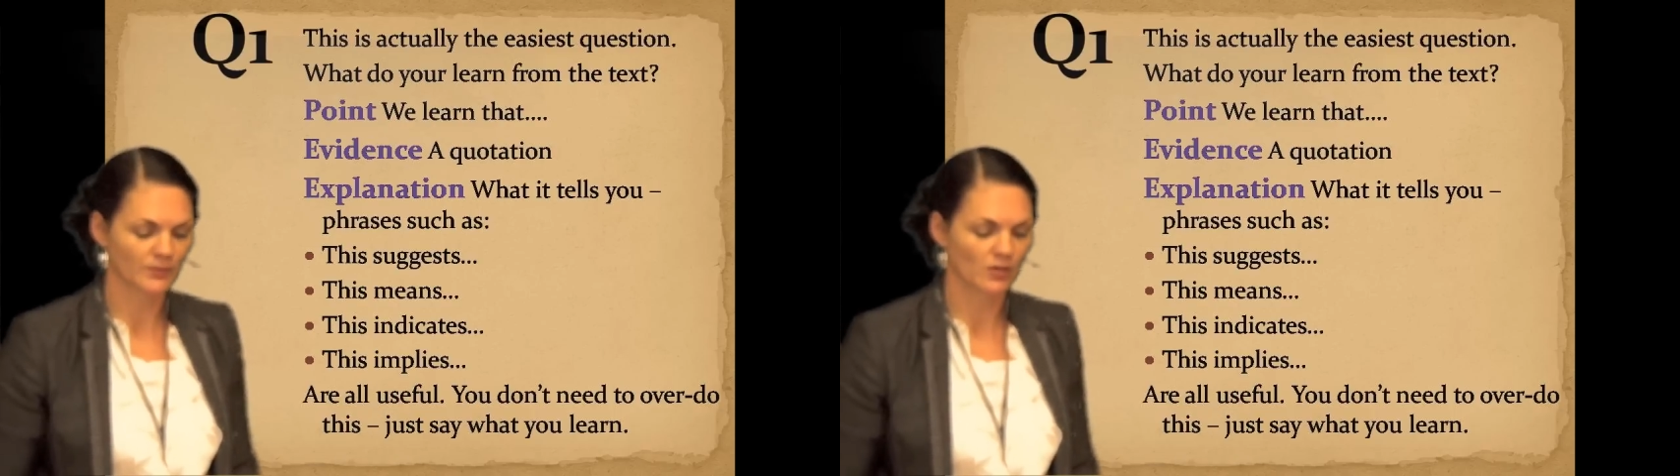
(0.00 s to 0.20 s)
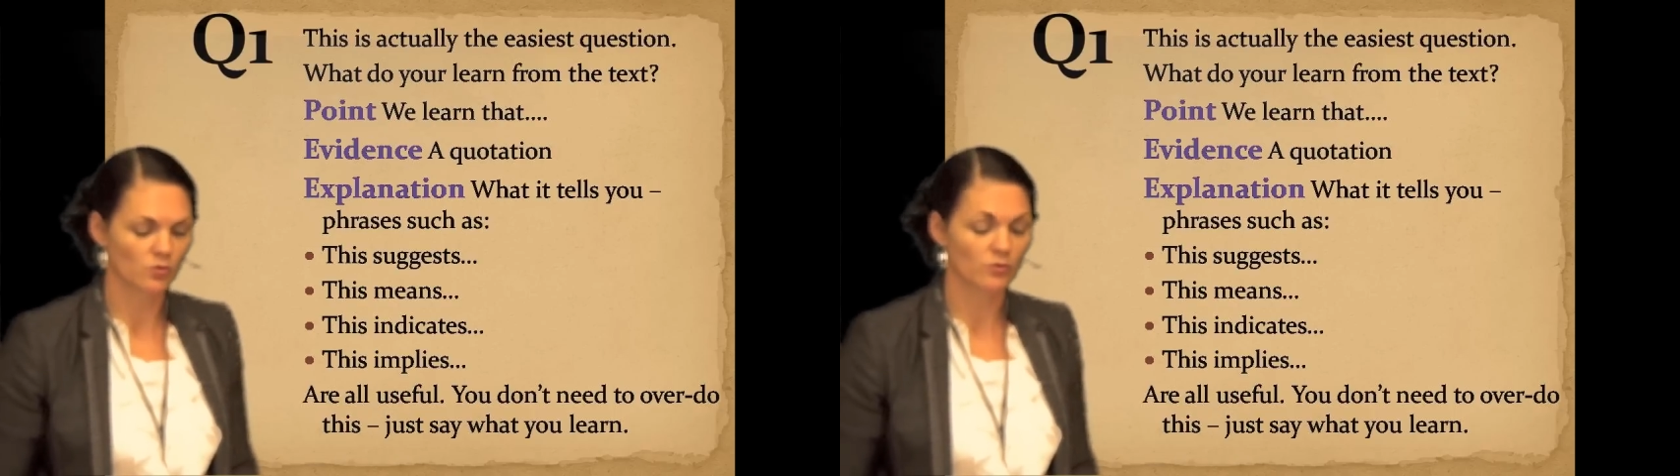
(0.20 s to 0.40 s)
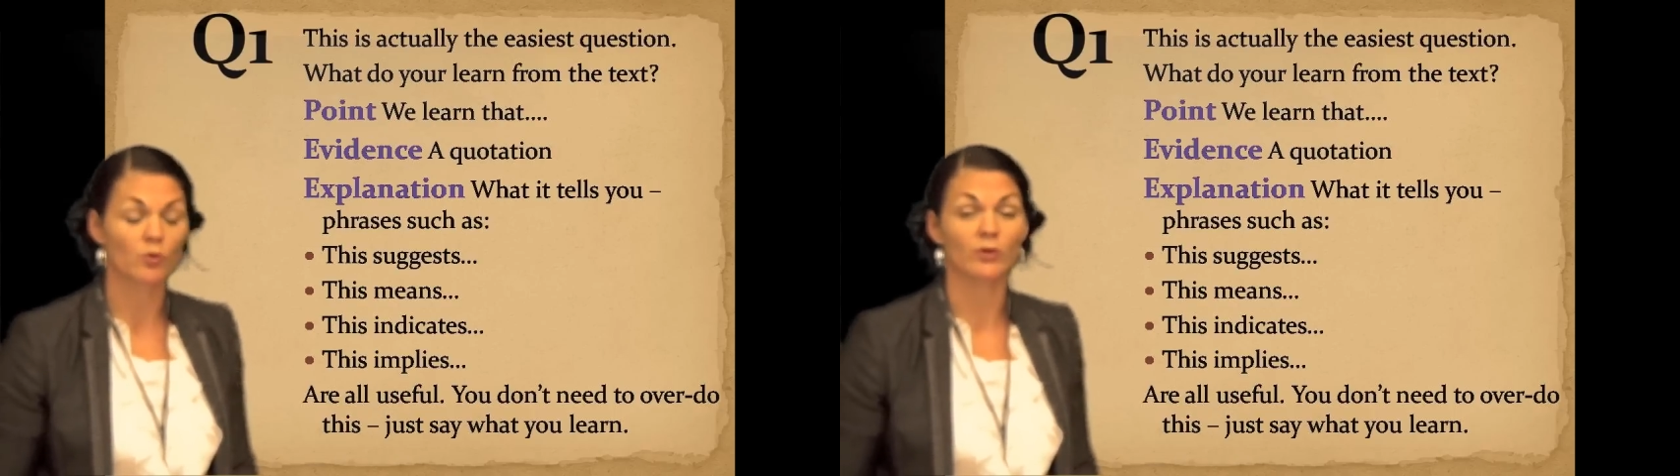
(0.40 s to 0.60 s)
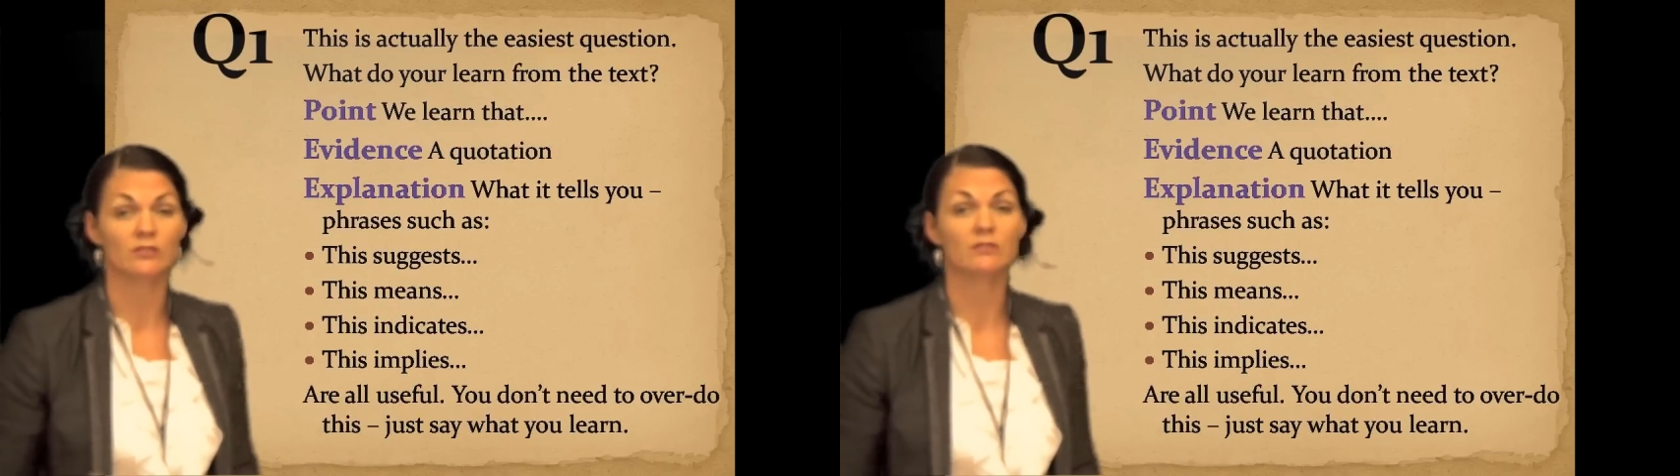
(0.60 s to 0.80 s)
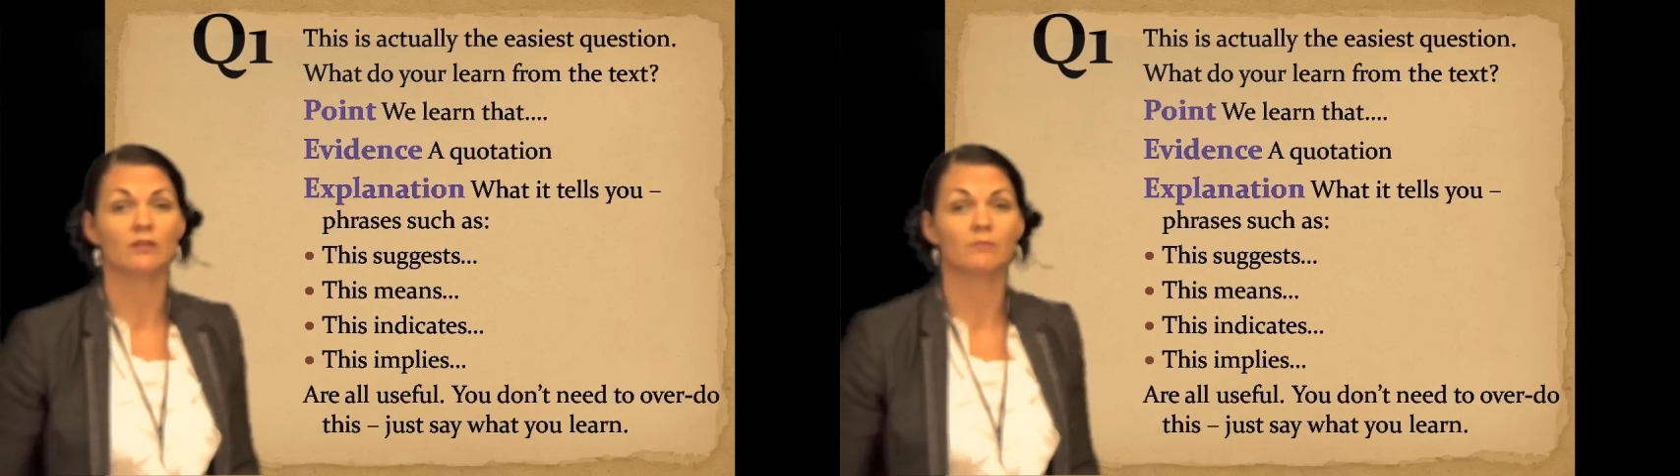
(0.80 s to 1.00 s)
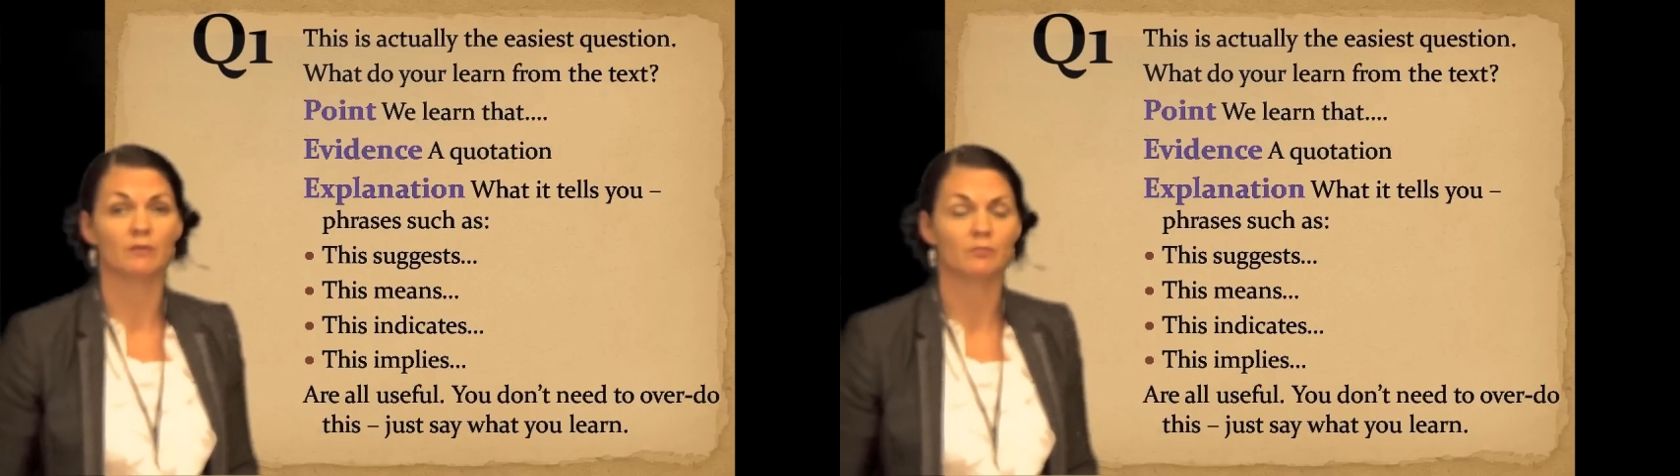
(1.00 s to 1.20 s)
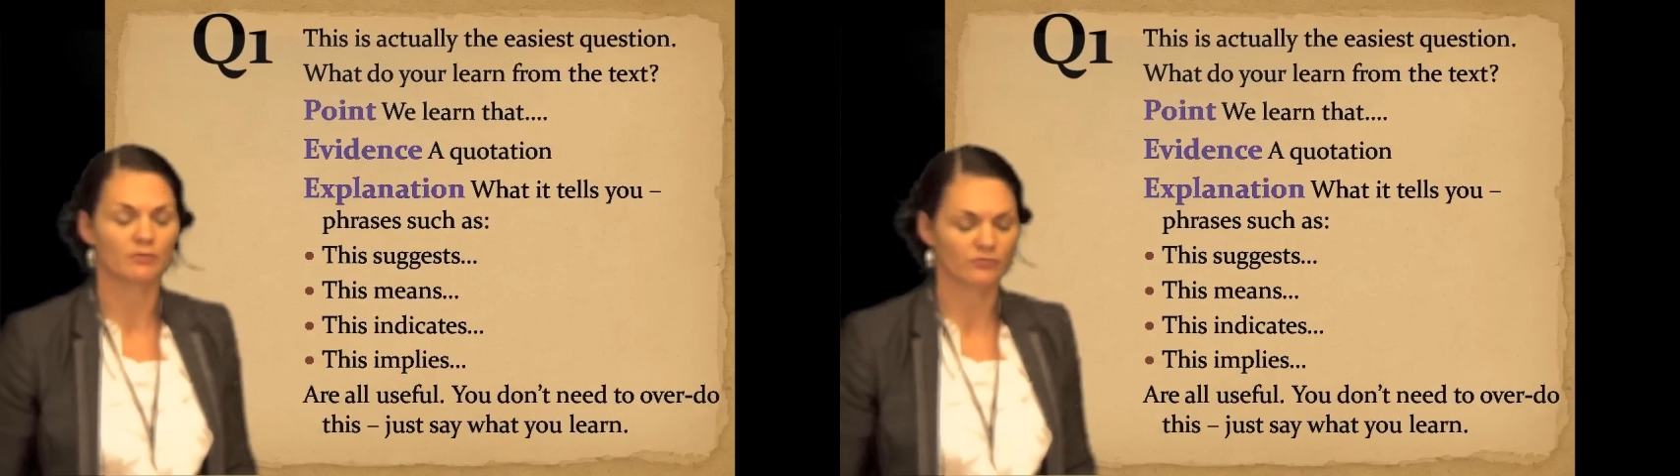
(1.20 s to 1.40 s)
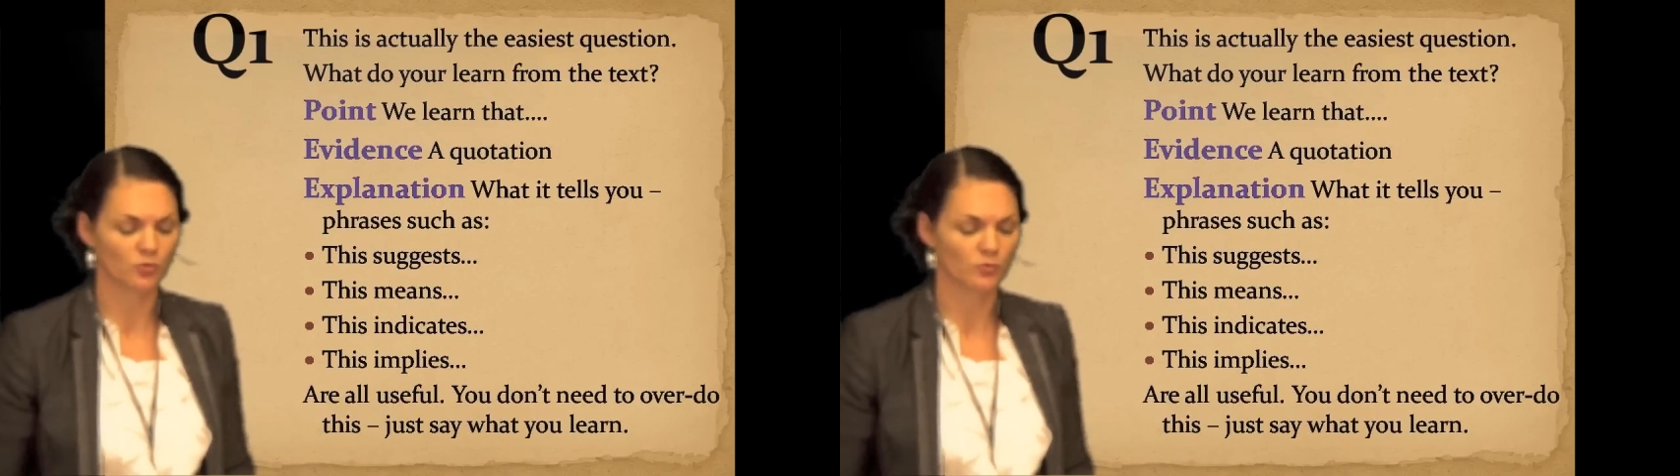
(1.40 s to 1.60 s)
or the points that are being
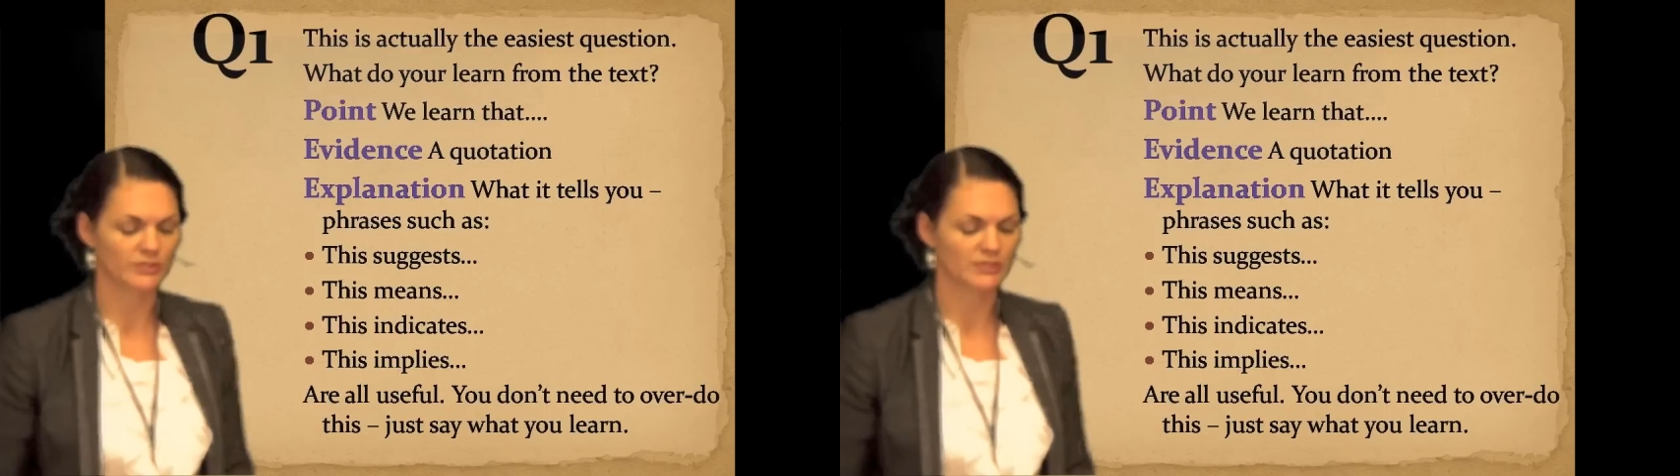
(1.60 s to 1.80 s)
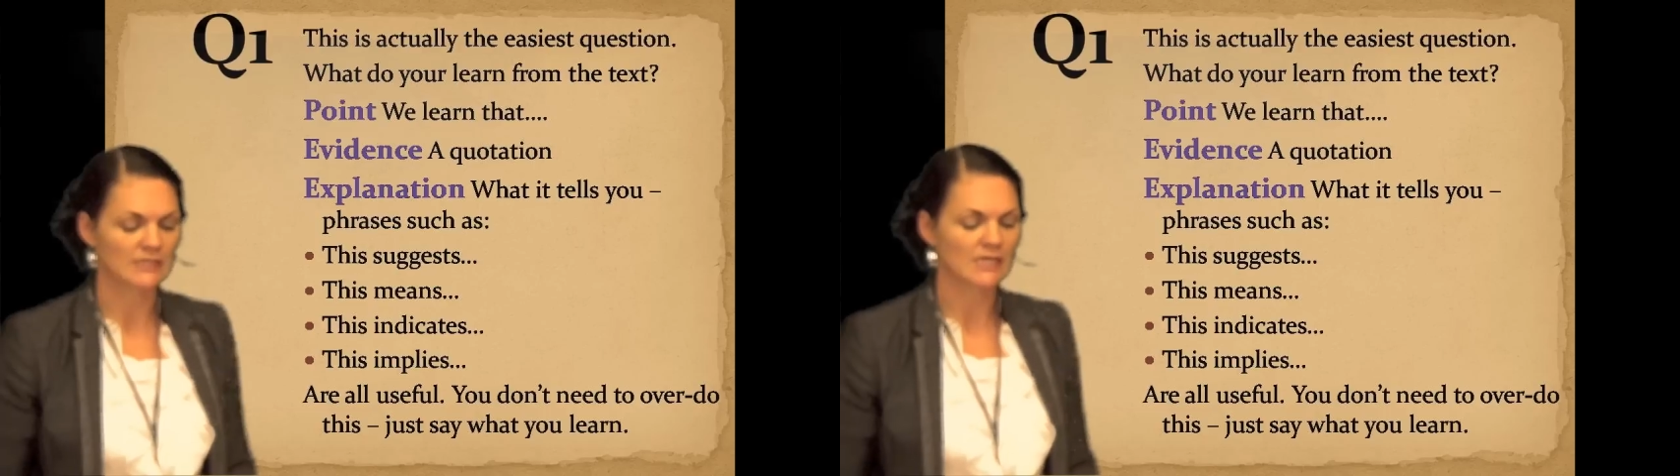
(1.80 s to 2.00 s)
put forward.